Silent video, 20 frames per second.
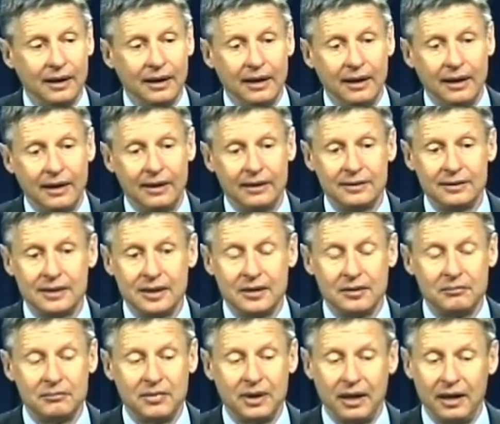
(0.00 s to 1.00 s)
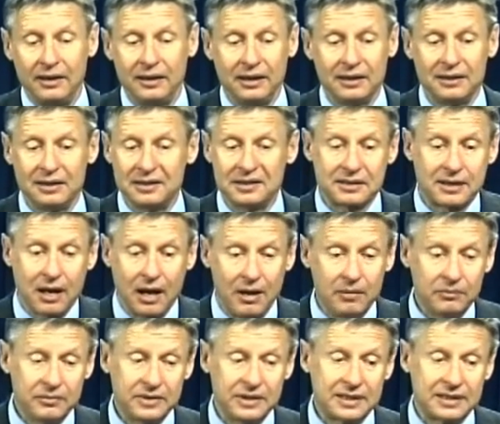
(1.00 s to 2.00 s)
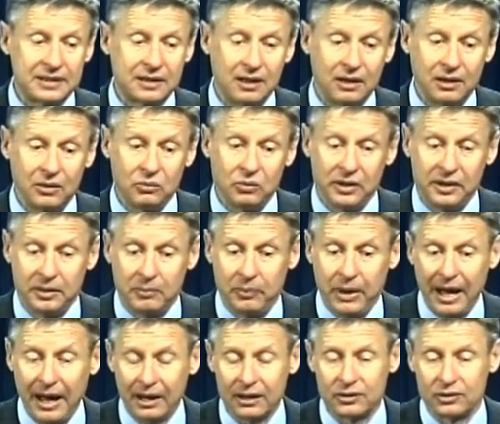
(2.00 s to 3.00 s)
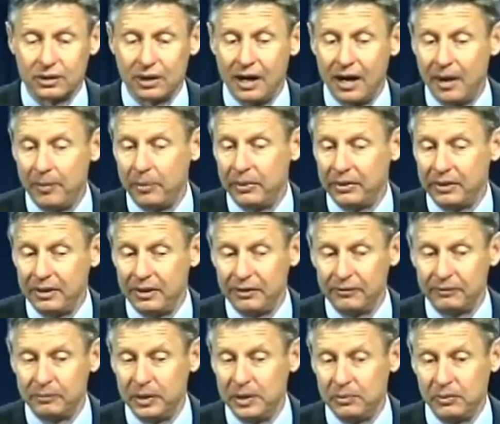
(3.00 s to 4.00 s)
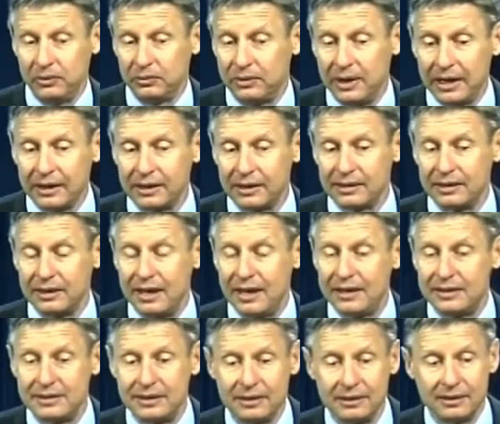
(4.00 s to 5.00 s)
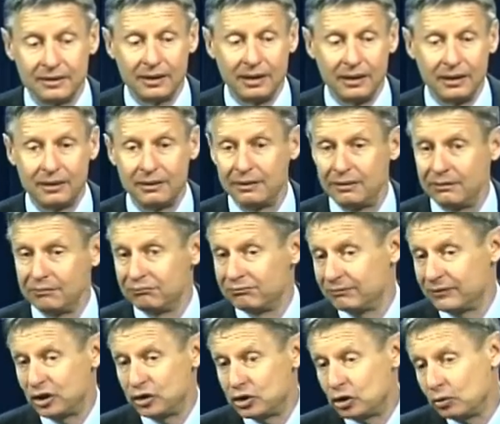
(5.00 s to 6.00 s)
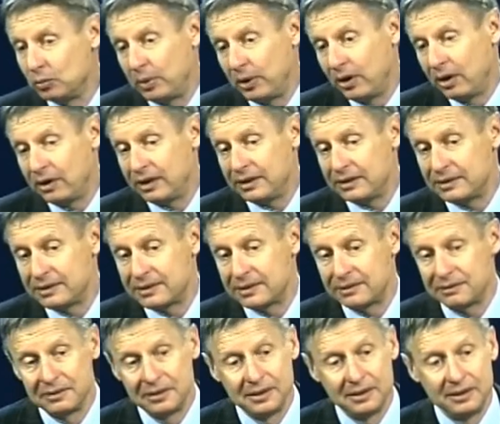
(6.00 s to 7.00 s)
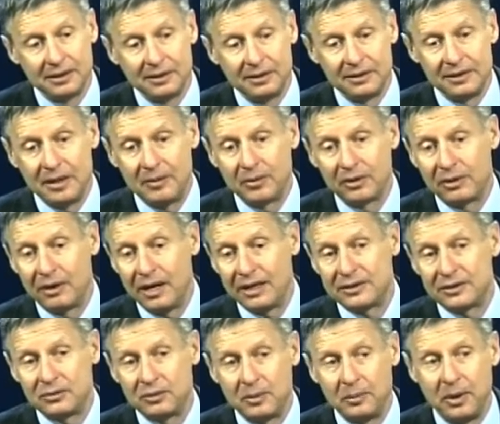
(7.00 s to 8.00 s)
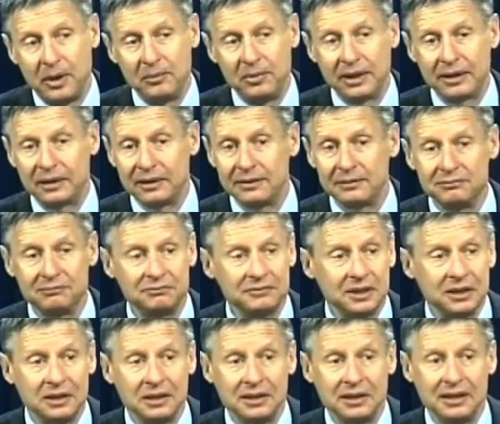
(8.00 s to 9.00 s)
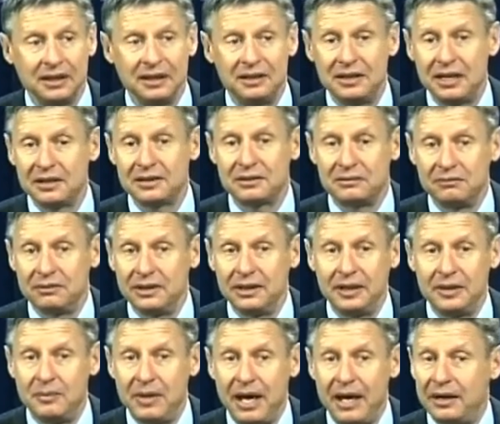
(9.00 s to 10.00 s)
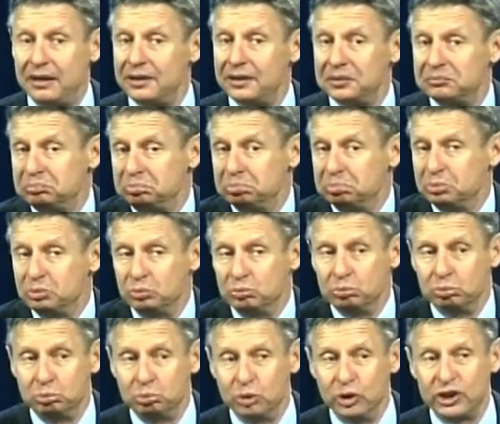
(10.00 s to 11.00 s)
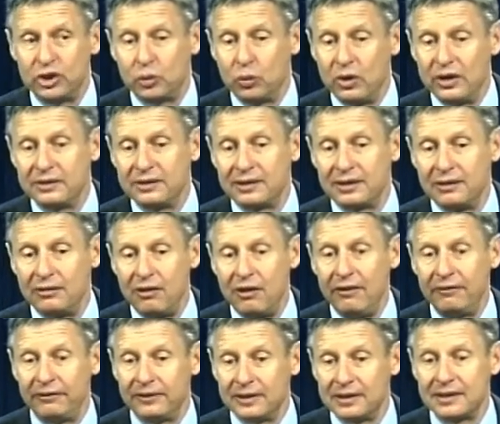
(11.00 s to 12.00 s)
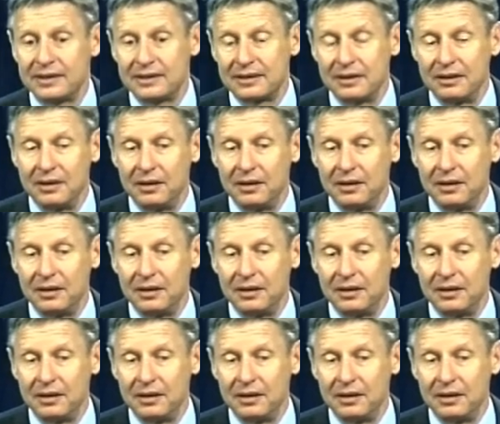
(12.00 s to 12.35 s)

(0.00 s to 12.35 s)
And I think this comes with a backdrop of people recognizing that the two parties, Democrats, Republican, it doesn't really matter which one's in office.